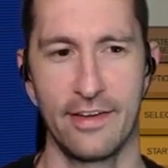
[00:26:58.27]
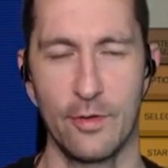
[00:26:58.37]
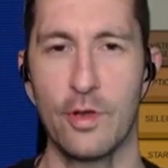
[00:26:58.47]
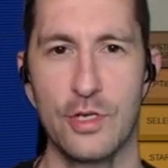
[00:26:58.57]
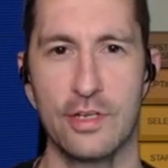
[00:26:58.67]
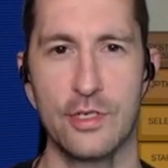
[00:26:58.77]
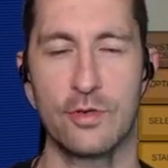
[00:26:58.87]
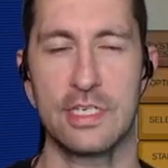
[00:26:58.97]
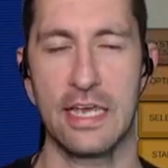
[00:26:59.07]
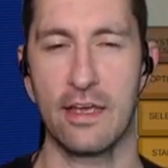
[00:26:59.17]
Don't adjust
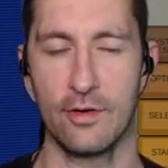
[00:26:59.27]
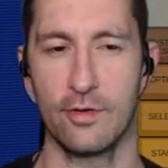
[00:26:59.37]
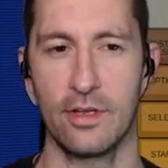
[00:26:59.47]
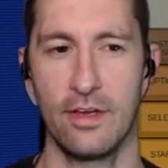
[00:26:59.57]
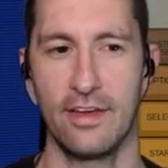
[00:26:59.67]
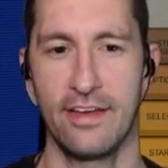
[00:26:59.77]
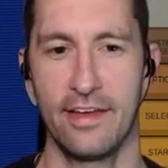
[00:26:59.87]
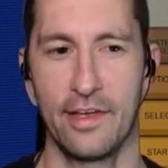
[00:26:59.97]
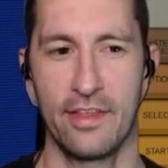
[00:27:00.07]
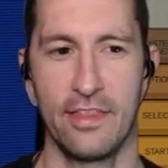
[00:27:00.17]
your sound.
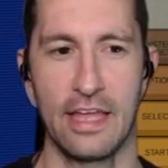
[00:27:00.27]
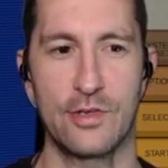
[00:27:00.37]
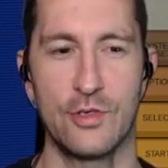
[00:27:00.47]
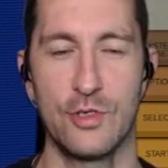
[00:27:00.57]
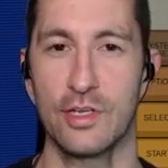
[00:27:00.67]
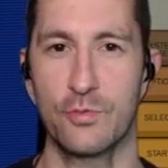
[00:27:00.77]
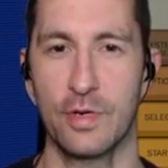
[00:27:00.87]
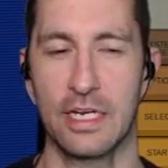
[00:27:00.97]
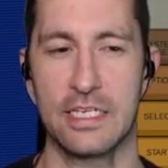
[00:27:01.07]
That's just what